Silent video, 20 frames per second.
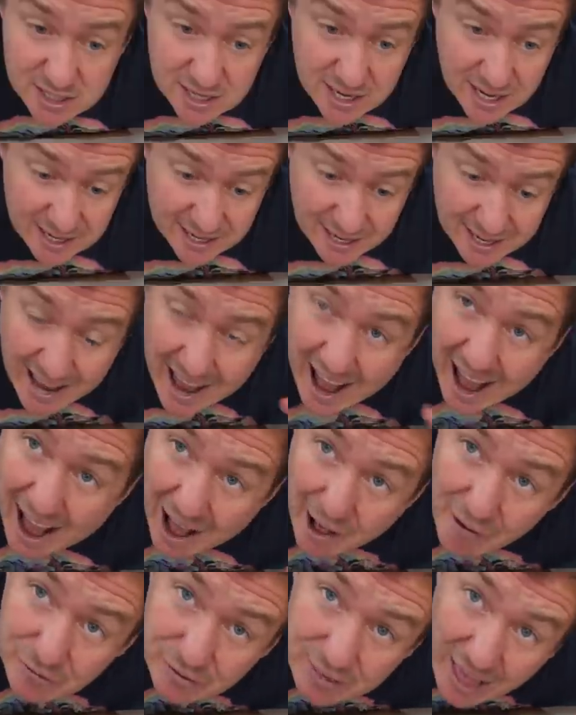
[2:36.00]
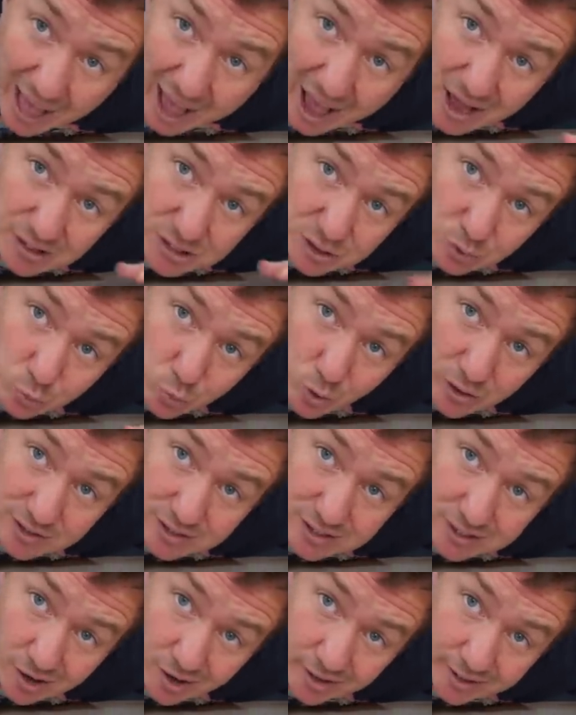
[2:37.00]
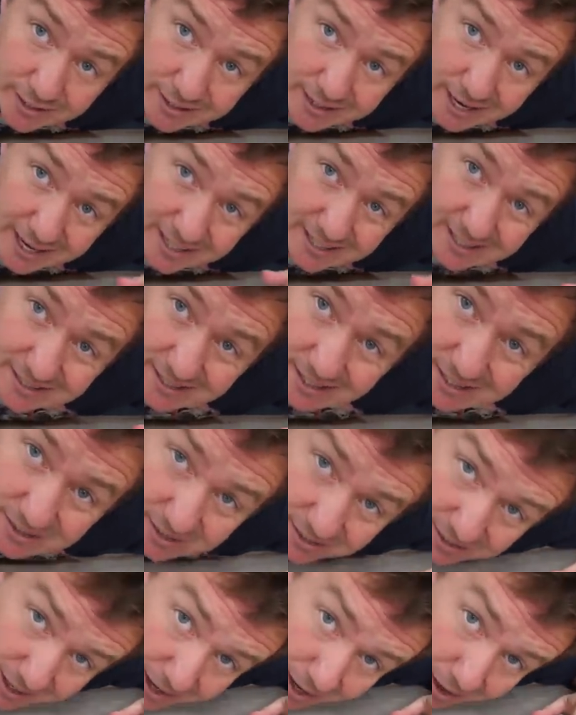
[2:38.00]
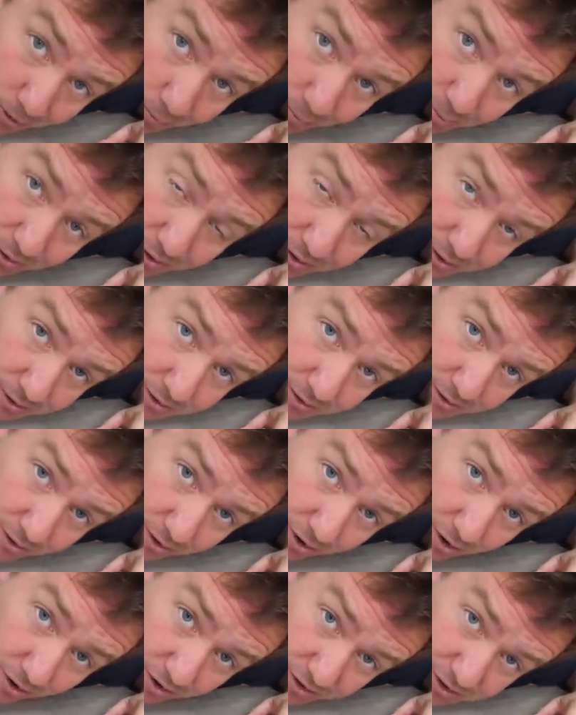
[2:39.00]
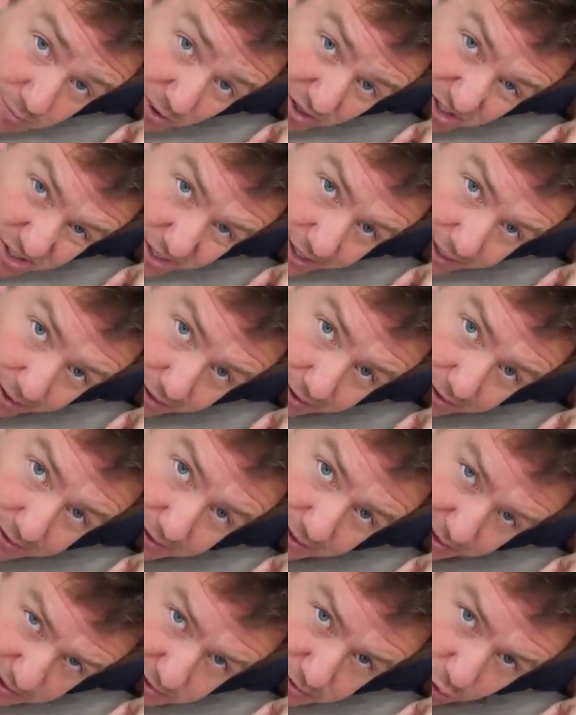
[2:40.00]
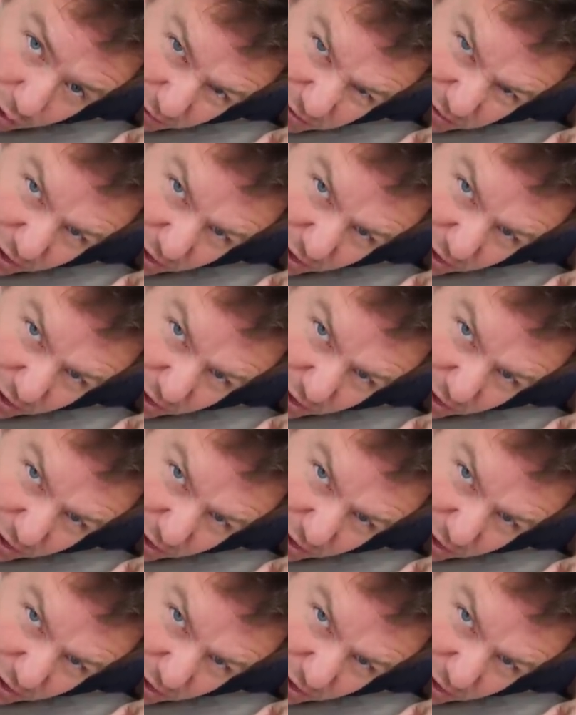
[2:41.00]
tin, and have that to one side, okay? Because that's gonna help our sponge later. It's quite